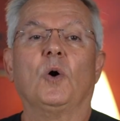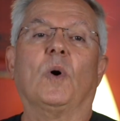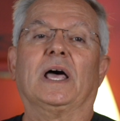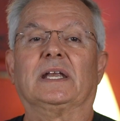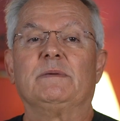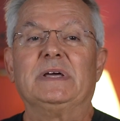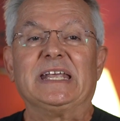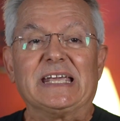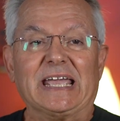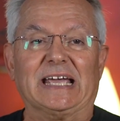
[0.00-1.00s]
while
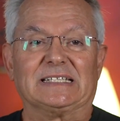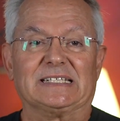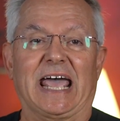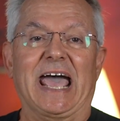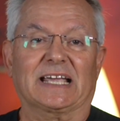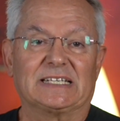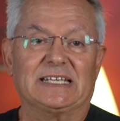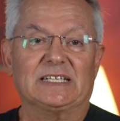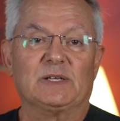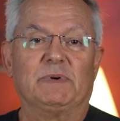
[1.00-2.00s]
limiting its
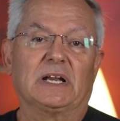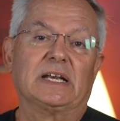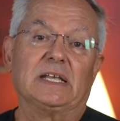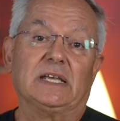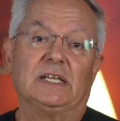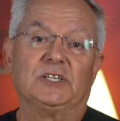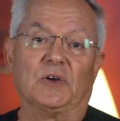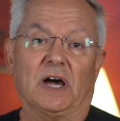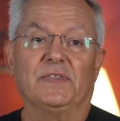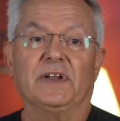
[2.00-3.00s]
accessibility
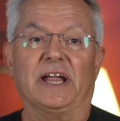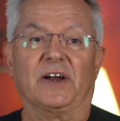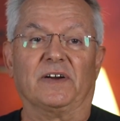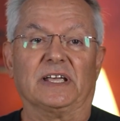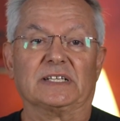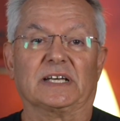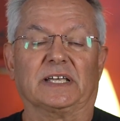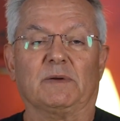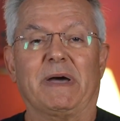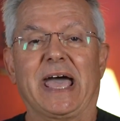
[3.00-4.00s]
to other areas
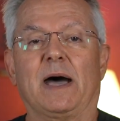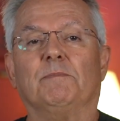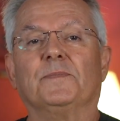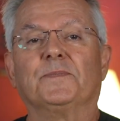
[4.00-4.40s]
on the map.